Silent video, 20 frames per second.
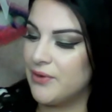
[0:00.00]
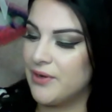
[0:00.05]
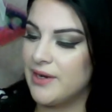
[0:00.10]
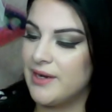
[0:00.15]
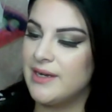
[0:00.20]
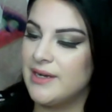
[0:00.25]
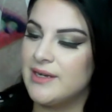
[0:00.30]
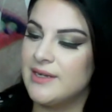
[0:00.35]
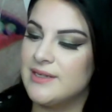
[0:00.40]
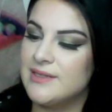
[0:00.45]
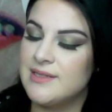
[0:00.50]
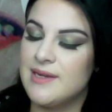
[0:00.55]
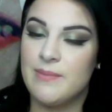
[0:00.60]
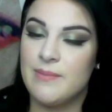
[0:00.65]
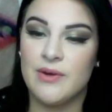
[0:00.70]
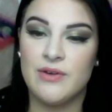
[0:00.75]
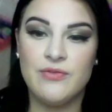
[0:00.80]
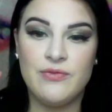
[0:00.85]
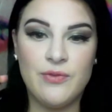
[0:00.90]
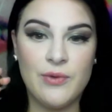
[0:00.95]
It is number
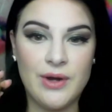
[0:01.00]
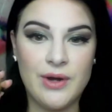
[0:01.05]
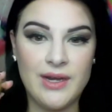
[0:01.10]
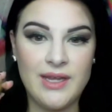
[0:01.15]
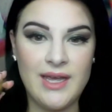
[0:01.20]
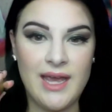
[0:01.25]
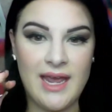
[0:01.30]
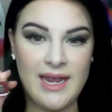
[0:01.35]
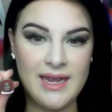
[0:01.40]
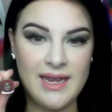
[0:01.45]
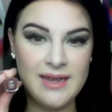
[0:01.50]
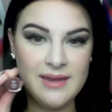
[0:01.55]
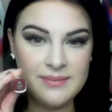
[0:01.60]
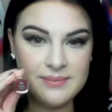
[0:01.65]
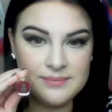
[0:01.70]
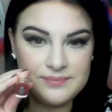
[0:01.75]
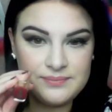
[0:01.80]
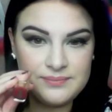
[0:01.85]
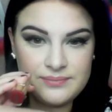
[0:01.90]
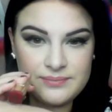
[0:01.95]
48.
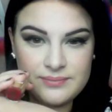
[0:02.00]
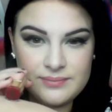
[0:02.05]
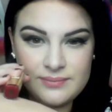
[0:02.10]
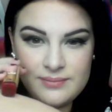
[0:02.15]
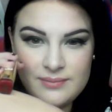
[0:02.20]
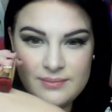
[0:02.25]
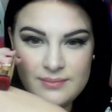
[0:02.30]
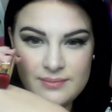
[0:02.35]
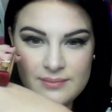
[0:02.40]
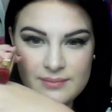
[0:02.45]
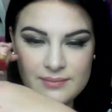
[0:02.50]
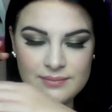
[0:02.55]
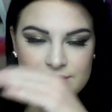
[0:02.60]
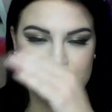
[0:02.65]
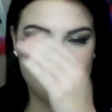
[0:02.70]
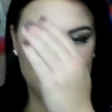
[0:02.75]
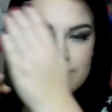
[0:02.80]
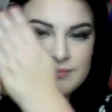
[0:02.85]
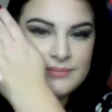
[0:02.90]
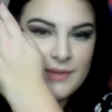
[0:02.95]

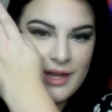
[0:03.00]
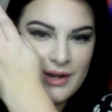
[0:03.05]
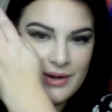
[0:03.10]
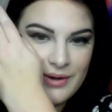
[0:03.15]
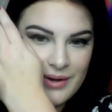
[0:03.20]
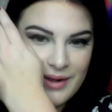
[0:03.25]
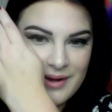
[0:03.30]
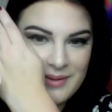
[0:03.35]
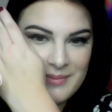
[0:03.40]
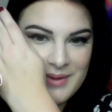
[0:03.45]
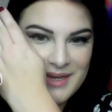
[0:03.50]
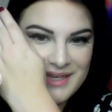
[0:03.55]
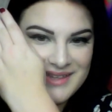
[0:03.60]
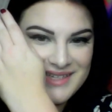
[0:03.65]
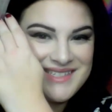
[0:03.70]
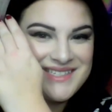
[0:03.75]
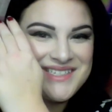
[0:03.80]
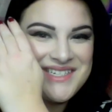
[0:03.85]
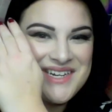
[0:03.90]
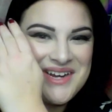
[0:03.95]
I don't know how to make
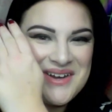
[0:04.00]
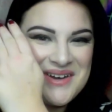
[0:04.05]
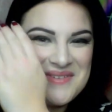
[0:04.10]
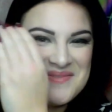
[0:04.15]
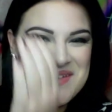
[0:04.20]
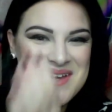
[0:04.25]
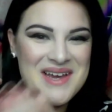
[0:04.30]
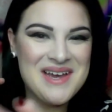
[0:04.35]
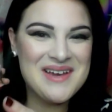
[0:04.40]
this jump.